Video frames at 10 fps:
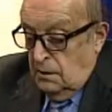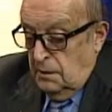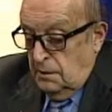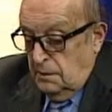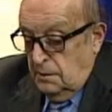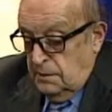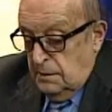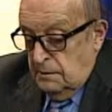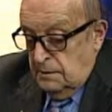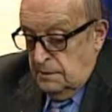uh, it,
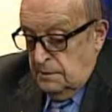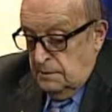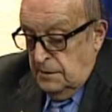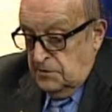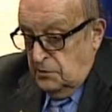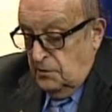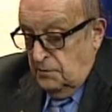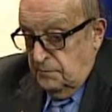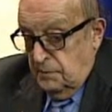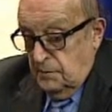it, uh, that's
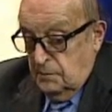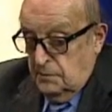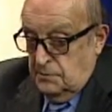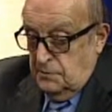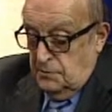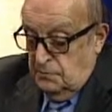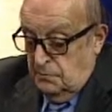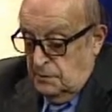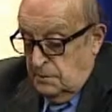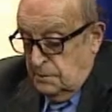good. Good
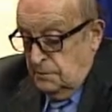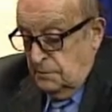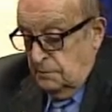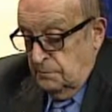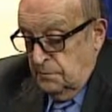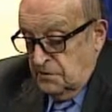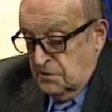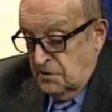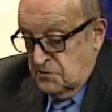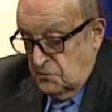to uh, to
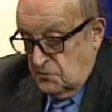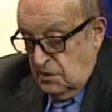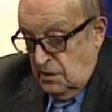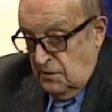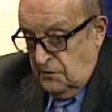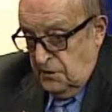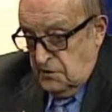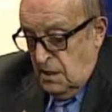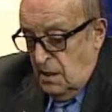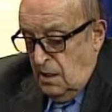discuss those kind of
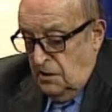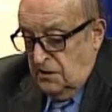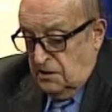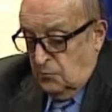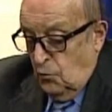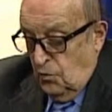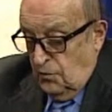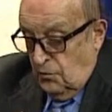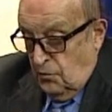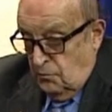things. I think the more
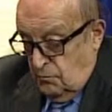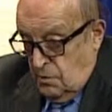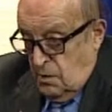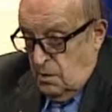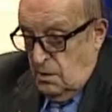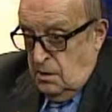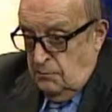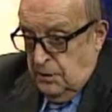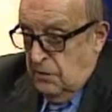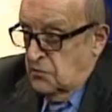their
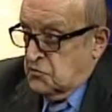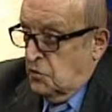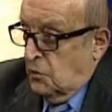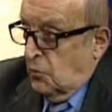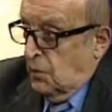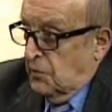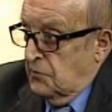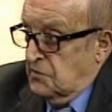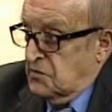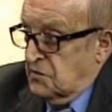parents are aware
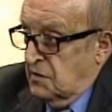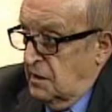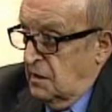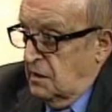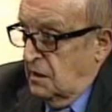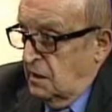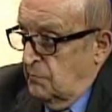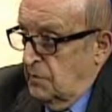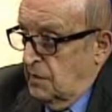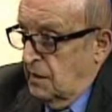of this thing, they they
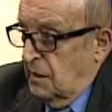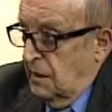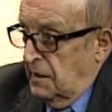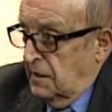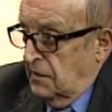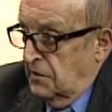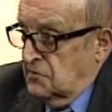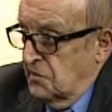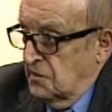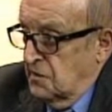can be a guiding
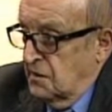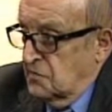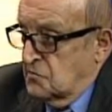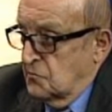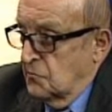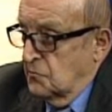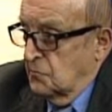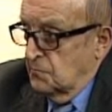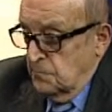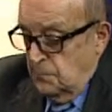light to the kids too.
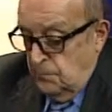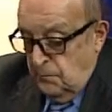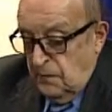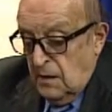Absolutely.